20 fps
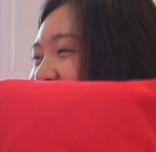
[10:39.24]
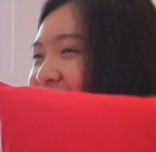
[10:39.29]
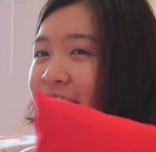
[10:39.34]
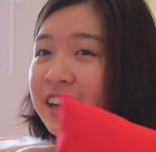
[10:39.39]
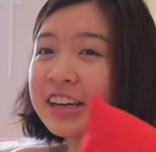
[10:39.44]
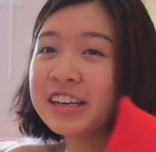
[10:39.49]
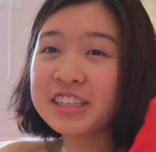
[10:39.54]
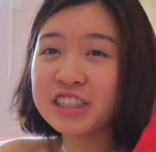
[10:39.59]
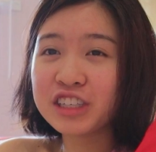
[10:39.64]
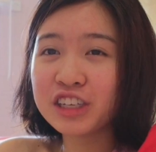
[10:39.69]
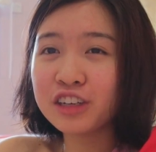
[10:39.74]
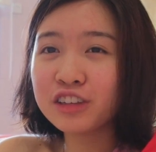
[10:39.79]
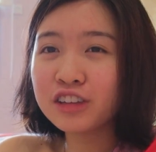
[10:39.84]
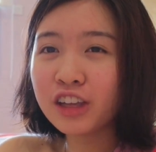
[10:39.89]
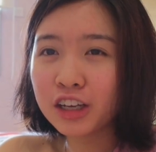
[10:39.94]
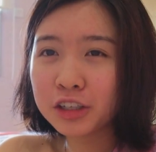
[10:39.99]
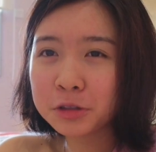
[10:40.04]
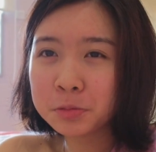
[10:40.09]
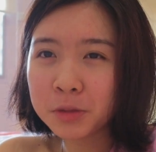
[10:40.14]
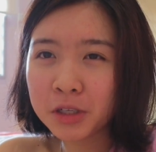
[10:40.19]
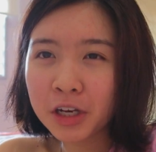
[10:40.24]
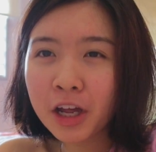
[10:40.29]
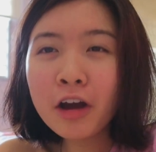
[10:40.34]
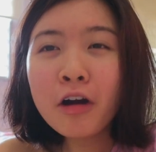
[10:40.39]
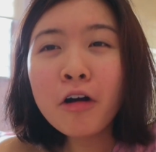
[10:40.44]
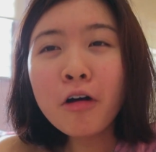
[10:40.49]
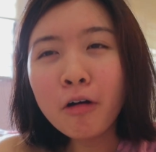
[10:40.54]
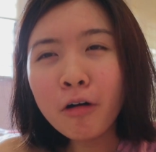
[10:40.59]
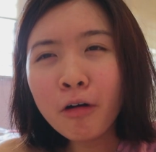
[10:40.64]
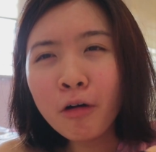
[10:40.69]
And then he's gonna text me like,
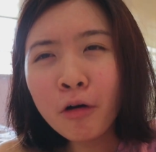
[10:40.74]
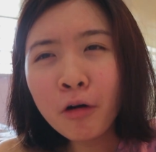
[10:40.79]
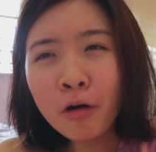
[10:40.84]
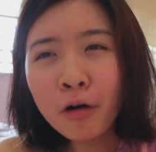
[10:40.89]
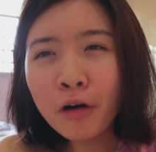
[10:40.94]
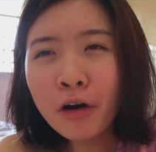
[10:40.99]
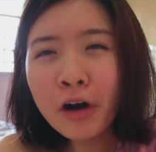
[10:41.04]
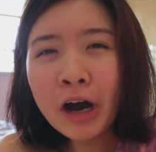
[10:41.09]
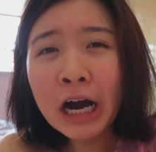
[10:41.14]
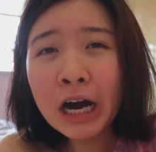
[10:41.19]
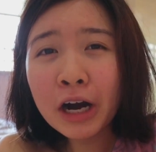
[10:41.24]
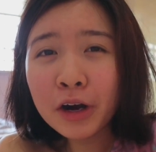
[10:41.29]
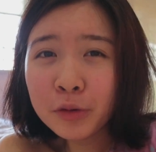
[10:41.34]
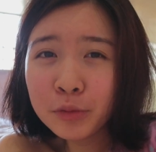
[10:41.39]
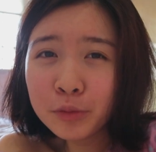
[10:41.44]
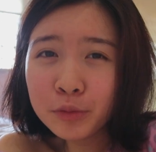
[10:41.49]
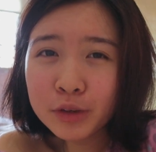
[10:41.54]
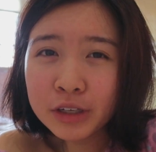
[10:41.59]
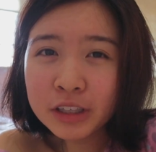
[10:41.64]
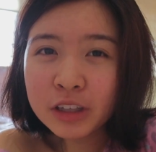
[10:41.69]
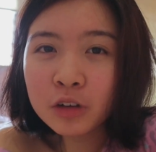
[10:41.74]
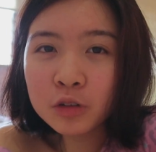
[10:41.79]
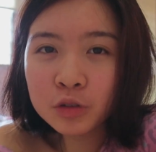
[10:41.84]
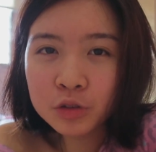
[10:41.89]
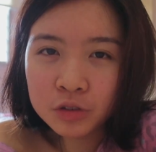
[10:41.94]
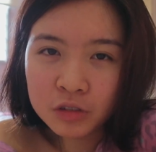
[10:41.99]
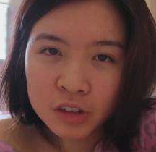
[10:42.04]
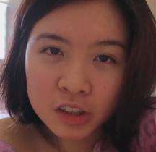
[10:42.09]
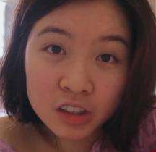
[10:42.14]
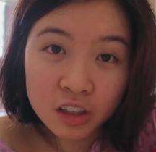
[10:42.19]
oh, how would...
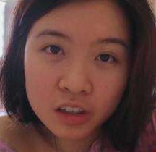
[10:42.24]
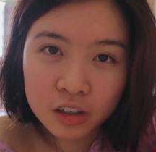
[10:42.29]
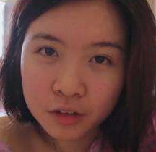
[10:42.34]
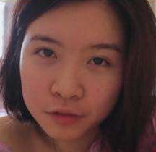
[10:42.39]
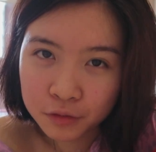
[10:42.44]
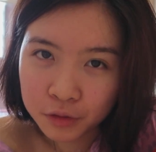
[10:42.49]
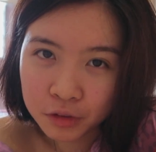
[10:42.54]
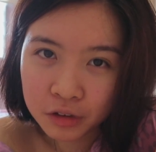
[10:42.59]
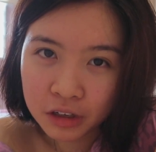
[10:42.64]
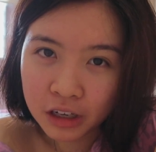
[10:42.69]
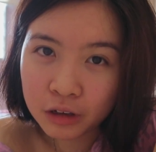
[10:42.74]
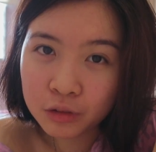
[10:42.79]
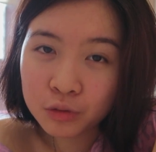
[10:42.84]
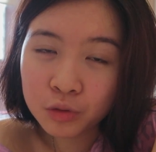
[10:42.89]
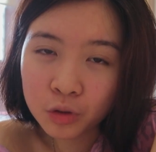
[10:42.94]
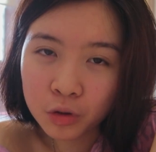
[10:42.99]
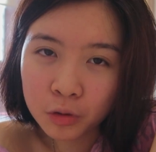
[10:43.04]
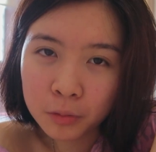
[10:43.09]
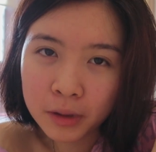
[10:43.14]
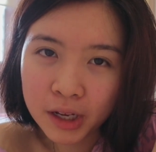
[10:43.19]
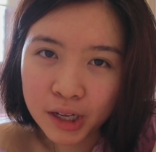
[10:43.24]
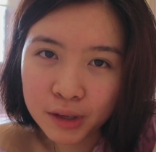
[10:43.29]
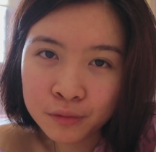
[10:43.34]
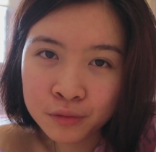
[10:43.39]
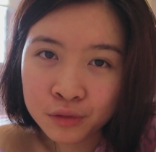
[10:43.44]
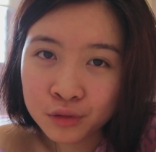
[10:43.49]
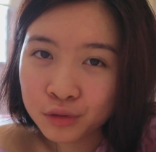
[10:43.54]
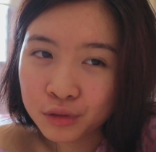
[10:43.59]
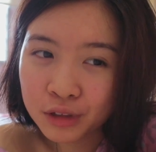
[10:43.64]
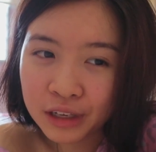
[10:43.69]
Also, a lot of you now know my
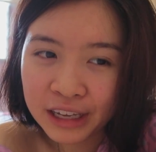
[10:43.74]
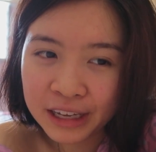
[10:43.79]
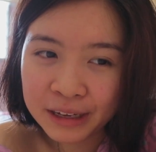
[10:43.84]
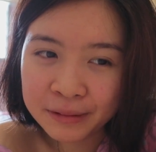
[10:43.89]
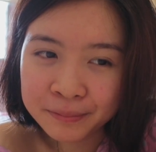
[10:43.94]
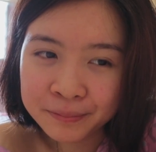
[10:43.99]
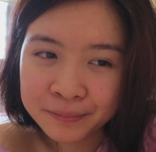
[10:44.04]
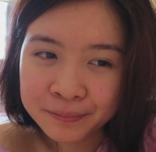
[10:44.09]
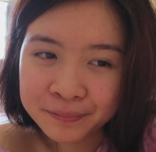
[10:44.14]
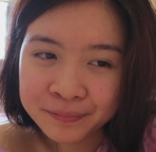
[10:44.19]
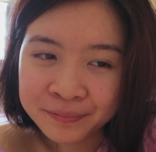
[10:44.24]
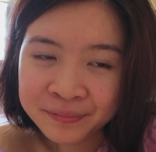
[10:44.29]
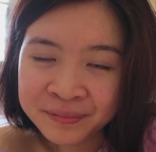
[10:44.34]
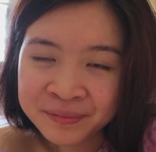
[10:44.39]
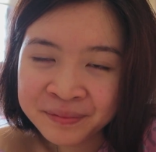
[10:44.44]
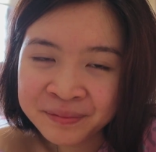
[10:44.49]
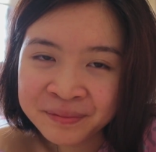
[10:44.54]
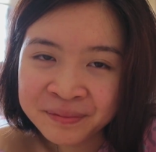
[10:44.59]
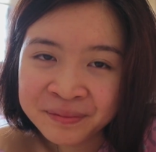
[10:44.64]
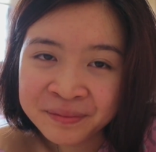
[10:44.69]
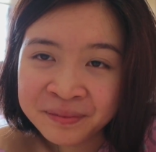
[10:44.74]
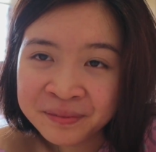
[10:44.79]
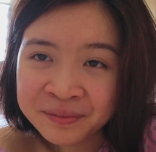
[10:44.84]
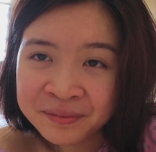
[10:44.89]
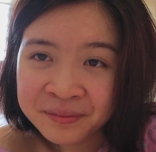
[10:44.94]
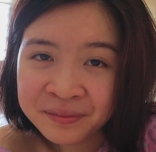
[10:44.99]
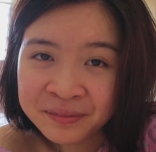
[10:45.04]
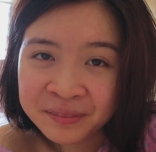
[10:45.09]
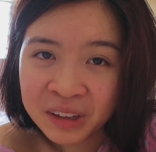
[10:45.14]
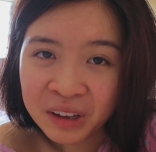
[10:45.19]
full name.
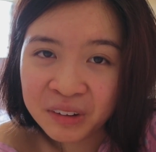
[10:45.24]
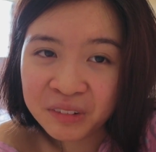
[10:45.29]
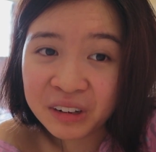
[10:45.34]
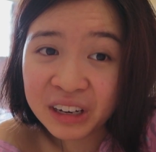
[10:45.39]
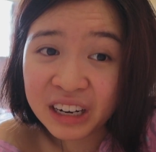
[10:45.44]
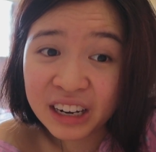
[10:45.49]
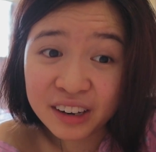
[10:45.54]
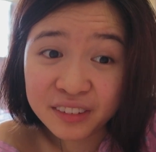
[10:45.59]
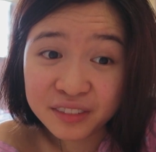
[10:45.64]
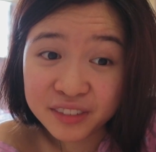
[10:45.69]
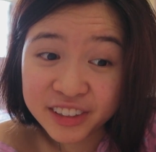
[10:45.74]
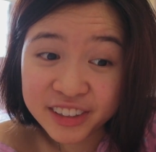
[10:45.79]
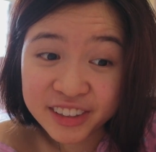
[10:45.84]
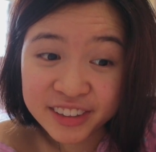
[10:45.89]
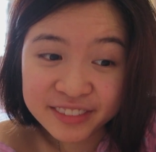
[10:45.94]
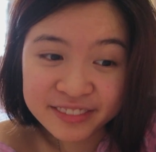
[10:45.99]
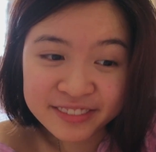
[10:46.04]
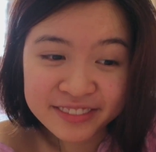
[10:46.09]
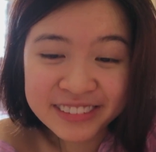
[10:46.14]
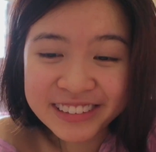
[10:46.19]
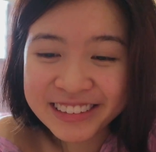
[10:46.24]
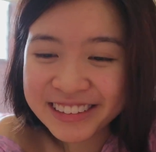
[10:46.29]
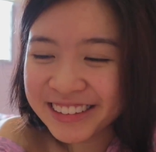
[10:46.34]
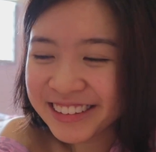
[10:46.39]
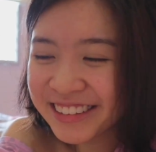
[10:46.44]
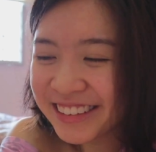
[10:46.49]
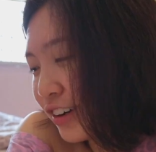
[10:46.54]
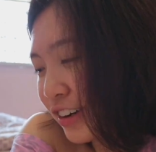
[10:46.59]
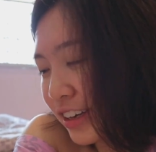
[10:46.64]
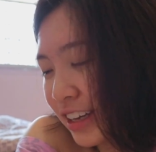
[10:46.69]
Whatever.
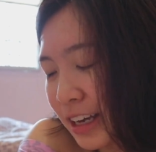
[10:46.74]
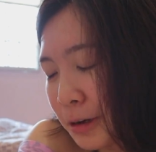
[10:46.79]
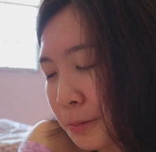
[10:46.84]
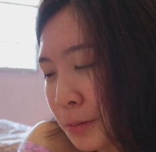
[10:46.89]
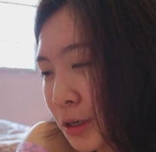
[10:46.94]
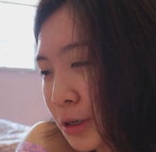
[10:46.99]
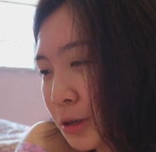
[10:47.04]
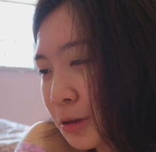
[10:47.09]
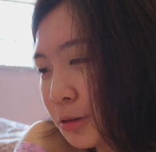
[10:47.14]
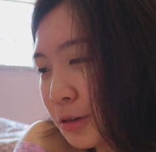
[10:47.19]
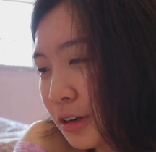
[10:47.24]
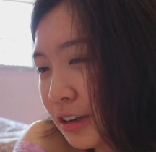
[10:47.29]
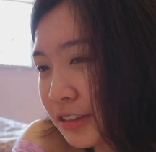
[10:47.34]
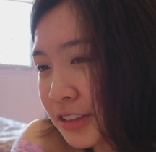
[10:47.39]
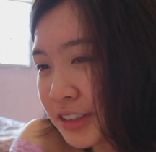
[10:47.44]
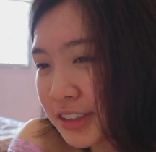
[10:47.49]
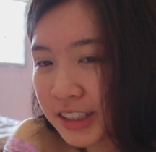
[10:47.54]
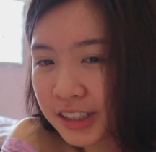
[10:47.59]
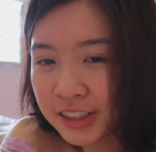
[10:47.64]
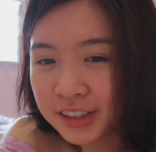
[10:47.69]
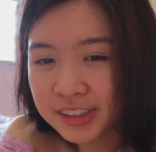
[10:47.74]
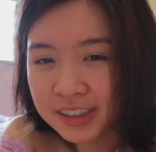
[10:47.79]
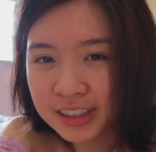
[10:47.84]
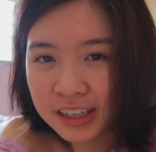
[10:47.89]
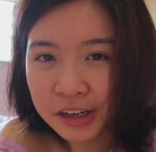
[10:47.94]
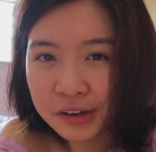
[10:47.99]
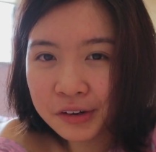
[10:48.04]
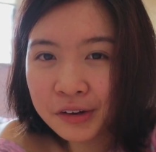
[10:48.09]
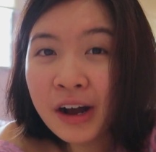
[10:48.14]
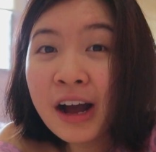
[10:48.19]
Okay, I'm gonna go downstairs
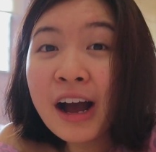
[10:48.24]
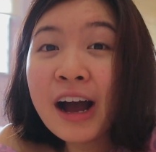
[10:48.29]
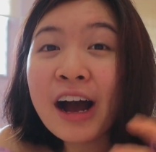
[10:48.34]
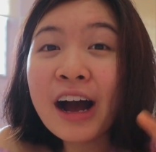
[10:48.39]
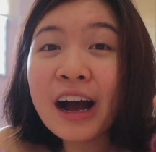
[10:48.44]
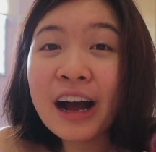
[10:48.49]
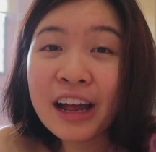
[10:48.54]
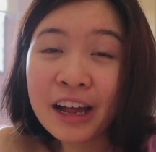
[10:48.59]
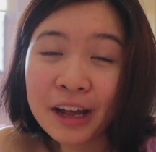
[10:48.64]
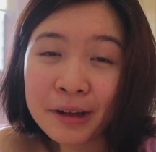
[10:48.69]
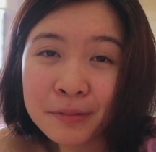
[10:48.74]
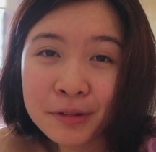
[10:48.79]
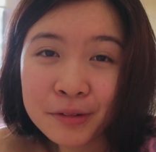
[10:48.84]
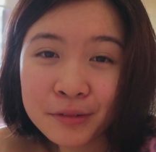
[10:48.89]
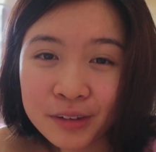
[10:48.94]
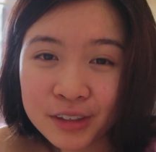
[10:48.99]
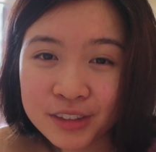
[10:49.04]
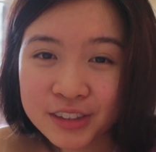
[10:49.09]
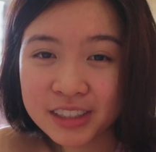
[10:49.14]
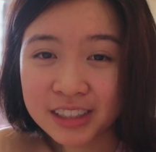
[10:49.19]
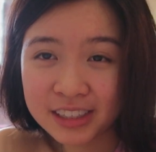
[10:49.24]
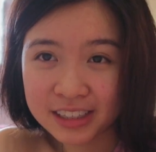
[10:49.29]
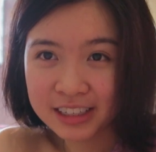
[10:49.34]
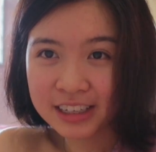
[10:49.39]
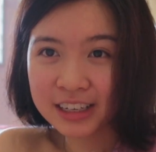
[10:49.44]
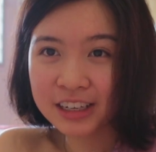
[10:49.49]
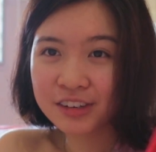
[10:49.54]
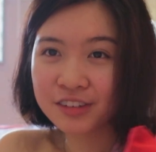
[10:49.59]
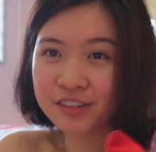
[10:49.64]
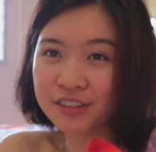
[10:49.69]
now. I have been watching The
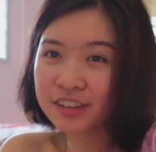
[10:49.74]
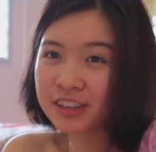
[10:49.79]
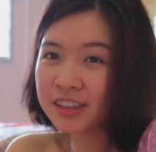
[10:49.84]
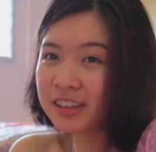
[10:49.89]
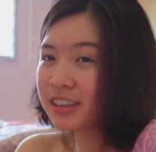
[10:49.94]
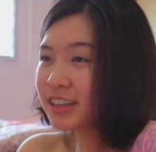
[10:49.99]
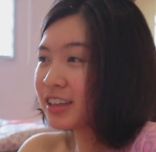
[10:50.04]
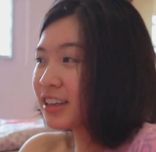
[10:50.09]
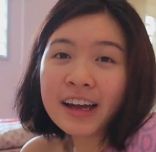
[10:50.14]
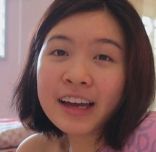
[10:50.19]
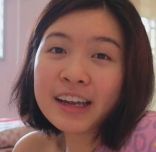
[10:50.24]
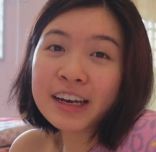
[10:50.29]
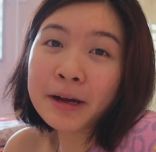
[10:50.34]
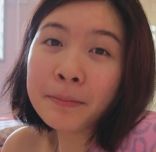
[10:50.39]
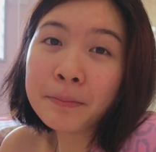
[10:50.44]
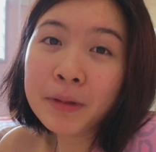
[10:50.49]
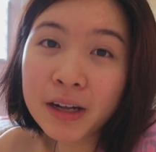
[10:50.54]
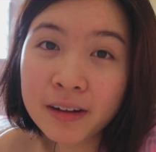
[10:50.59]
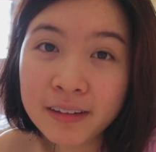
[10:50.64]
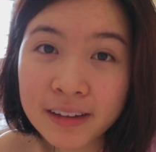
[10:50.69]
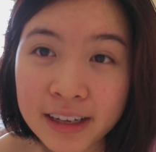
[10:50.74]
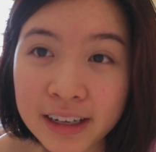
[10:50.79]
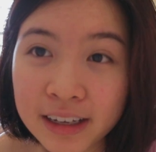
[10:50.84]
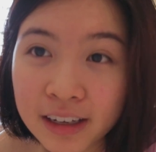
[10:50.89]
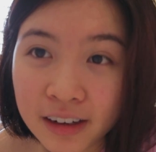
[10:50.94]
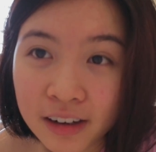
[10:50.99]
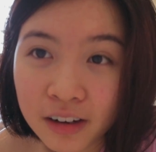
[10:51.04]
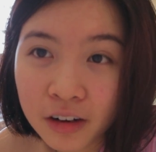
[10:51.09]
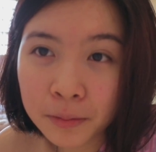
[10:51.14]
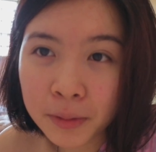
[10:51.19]
one hundred and I'm now
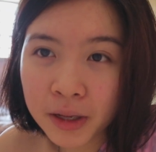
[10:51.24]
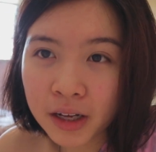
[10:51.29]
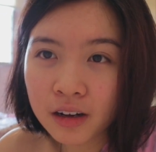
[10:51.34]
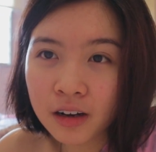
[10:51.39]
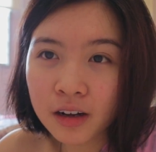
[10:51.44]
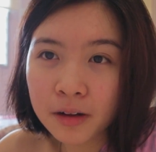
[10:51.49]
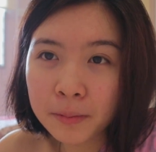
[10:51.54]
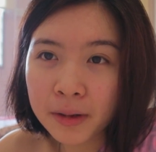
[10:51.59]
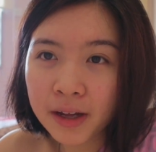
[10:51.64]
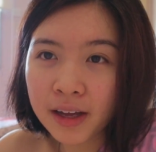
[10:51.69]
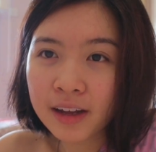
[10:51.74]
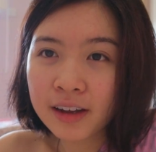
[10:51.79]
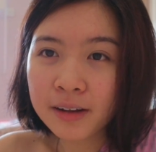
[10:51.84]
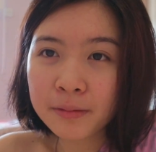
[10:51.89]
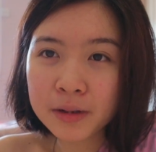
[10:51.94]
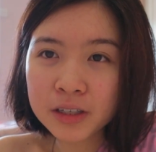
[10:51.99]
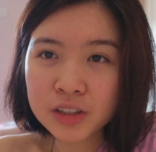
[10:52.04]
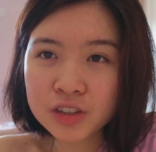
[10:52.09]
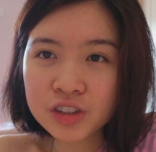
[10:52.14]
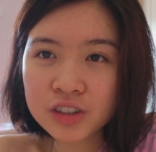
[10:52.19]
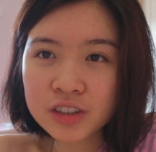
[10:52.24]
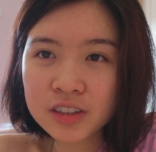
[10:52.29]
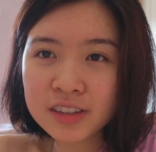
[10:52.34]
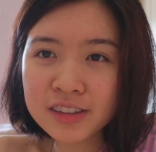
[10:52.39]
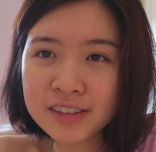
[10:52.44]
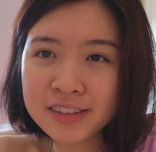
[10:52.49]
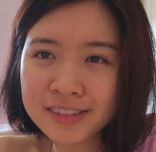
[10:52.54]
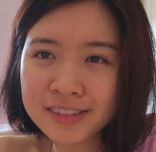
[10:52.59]
like, oh my god, my, my shit.